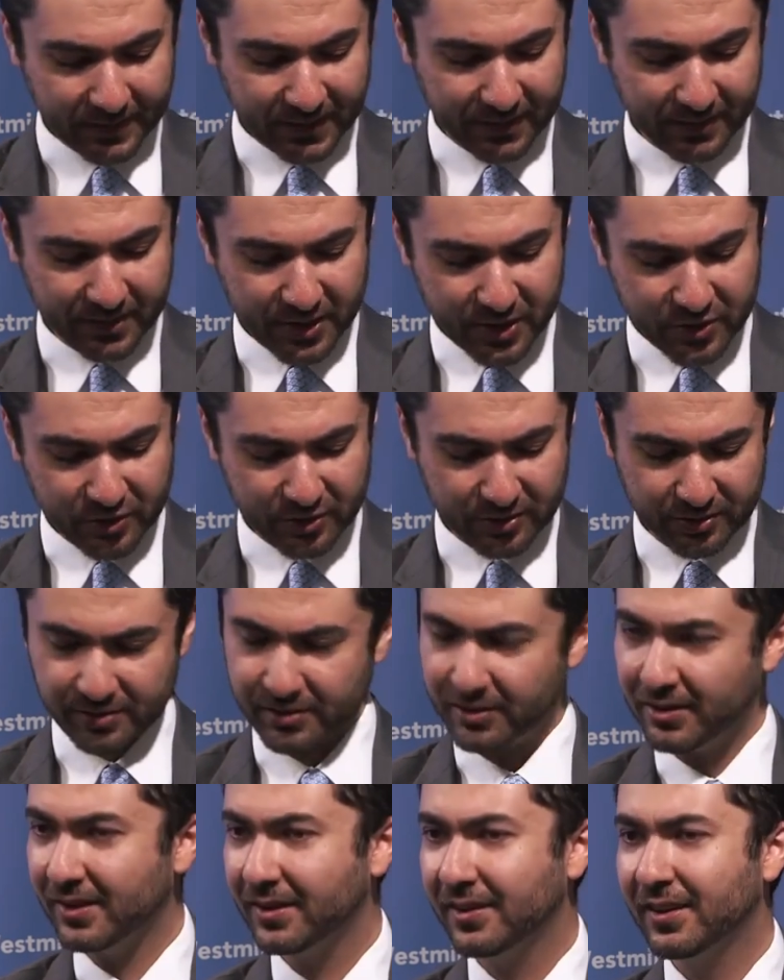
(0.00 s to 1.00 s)

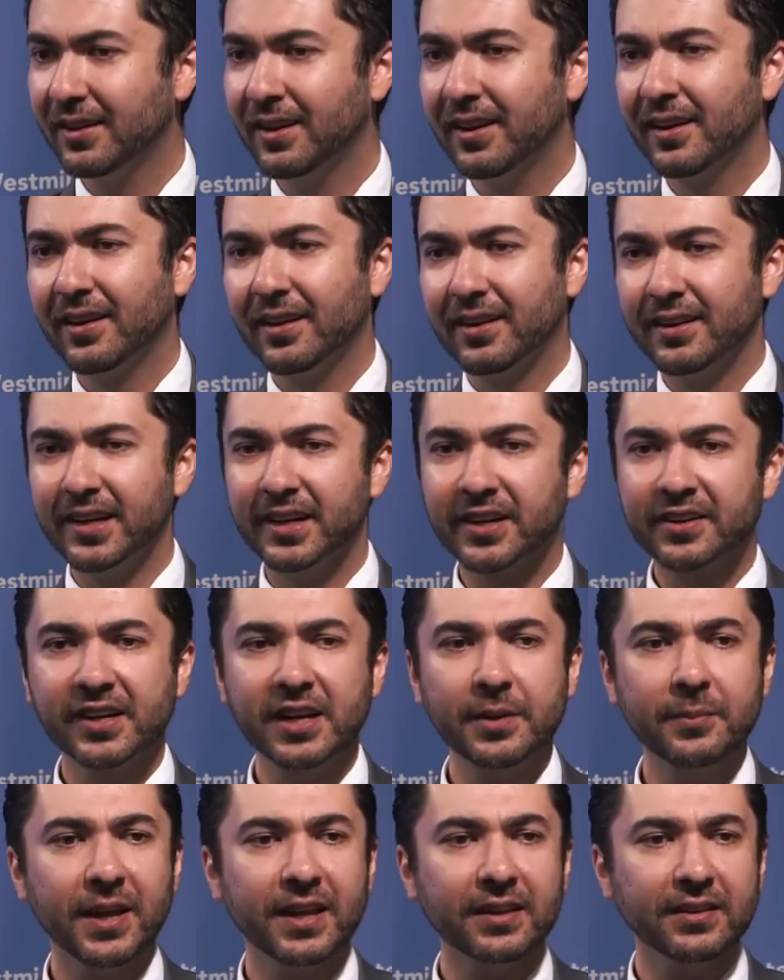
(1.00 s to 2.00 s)
reached an
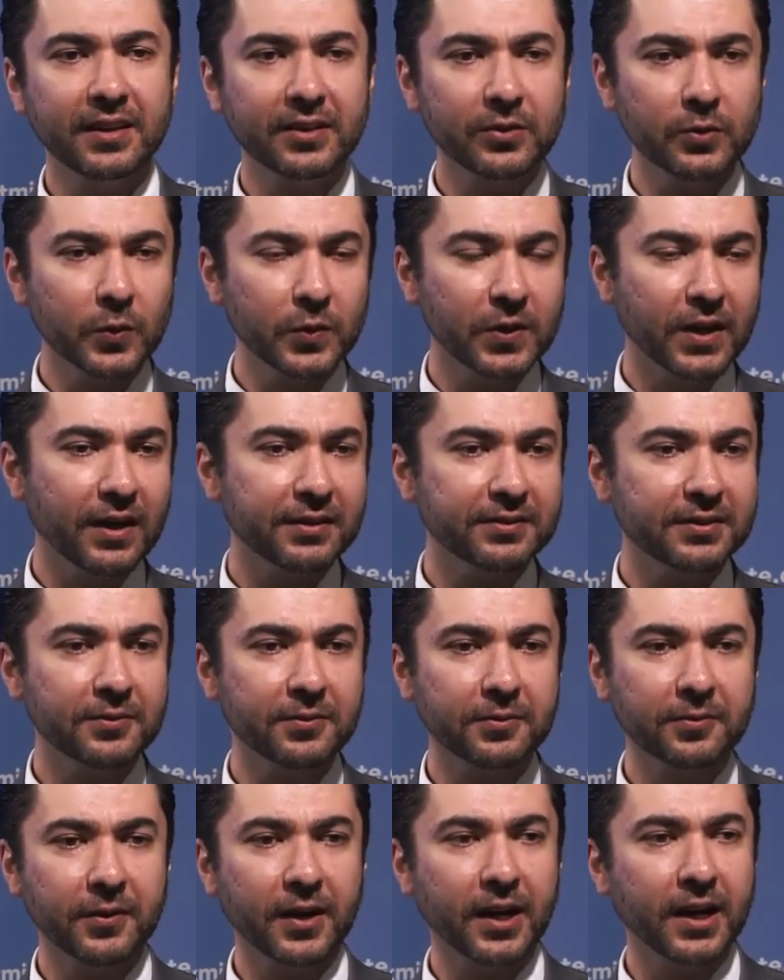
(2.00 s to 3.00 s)
agreement in
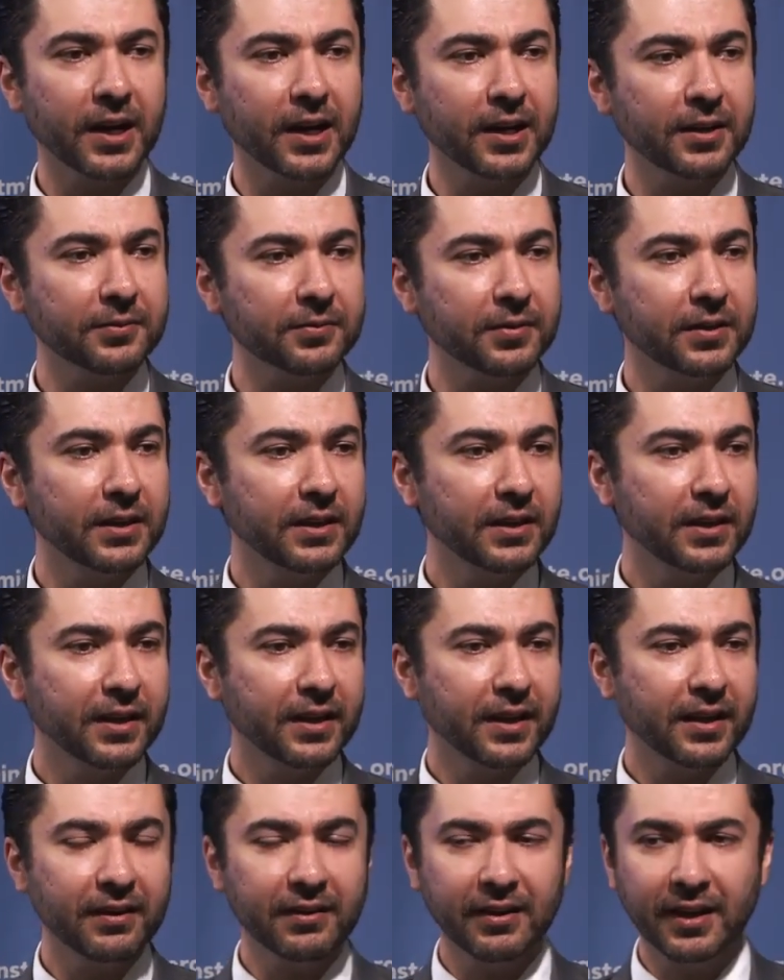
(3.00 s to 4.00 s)
2005.
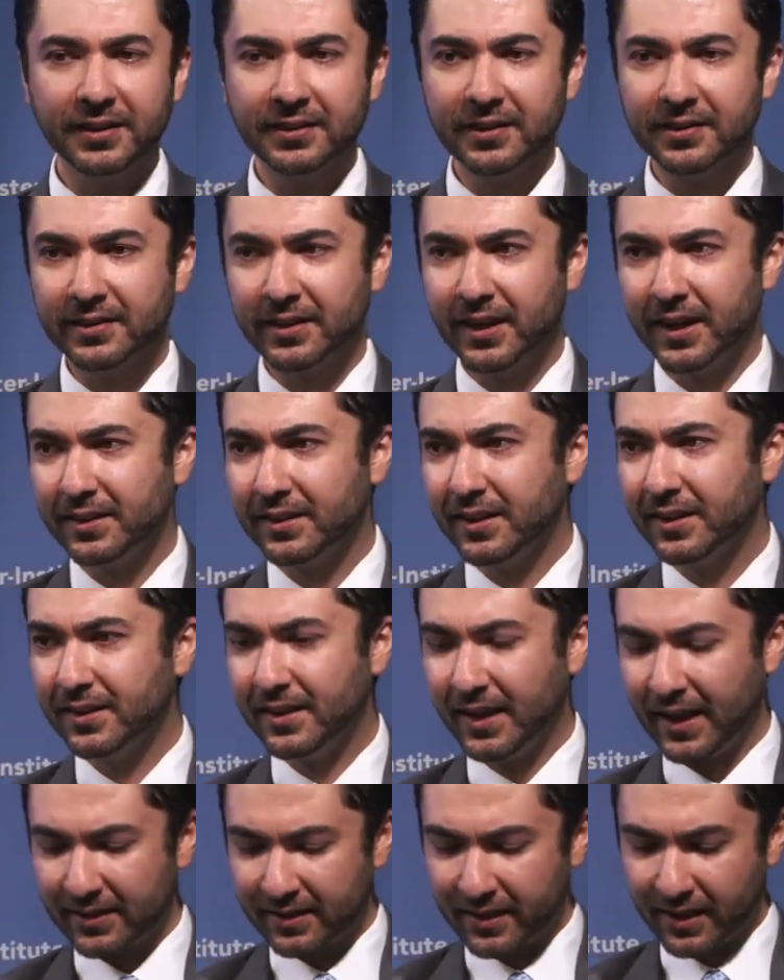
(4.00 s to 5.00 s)
Iran decided
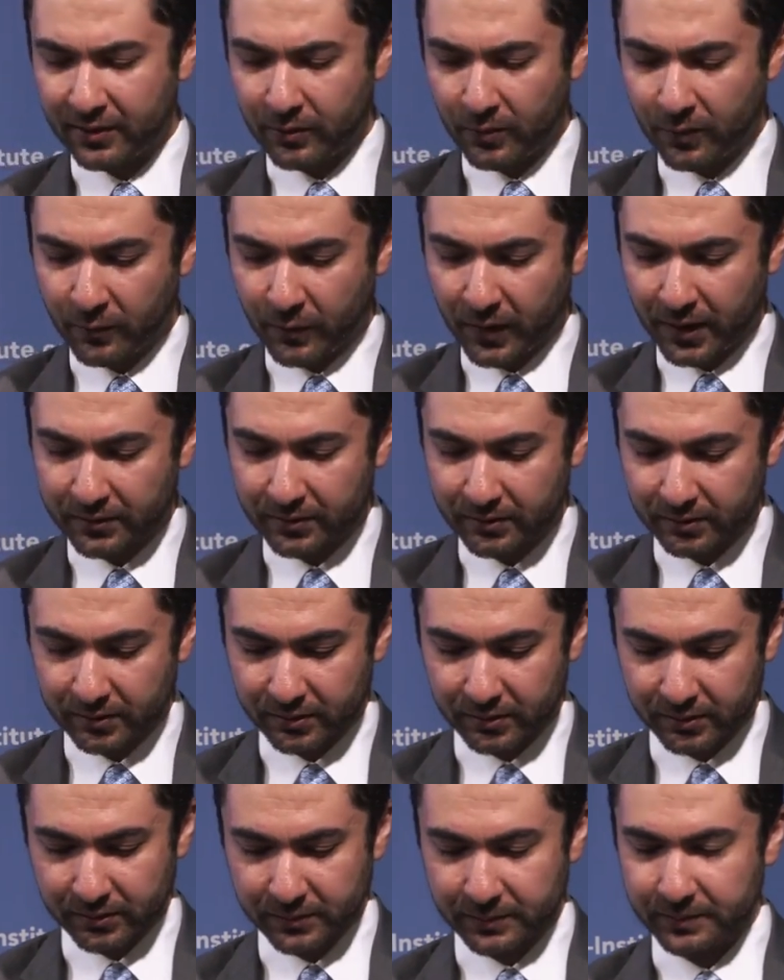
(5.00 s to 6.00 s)
that they don't want
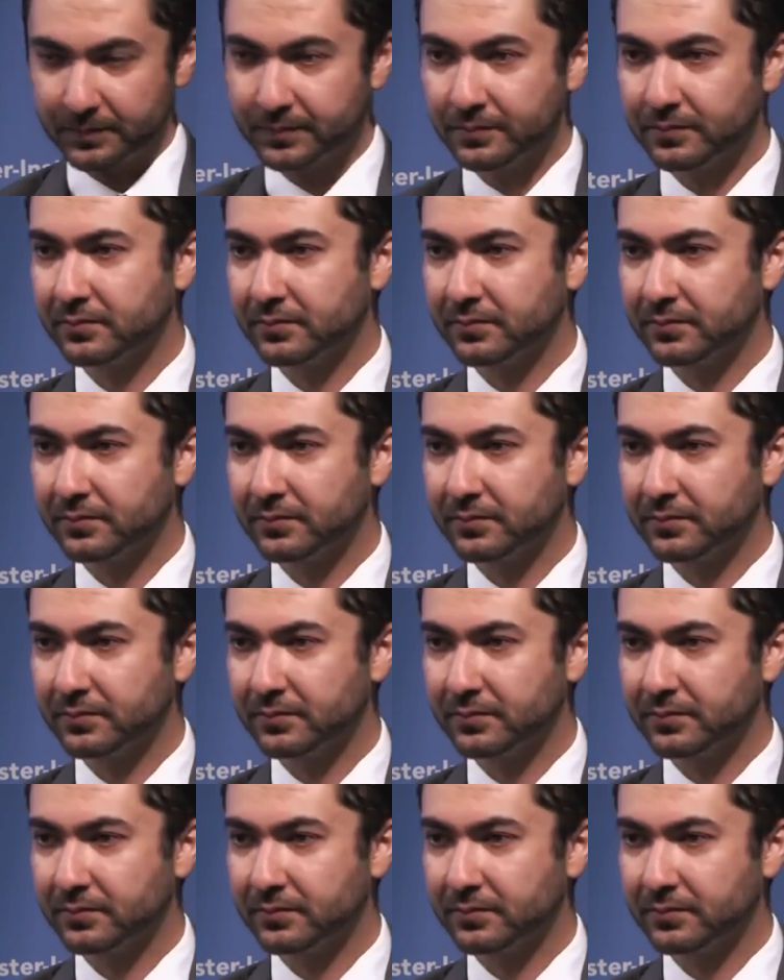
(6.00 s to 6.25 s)
to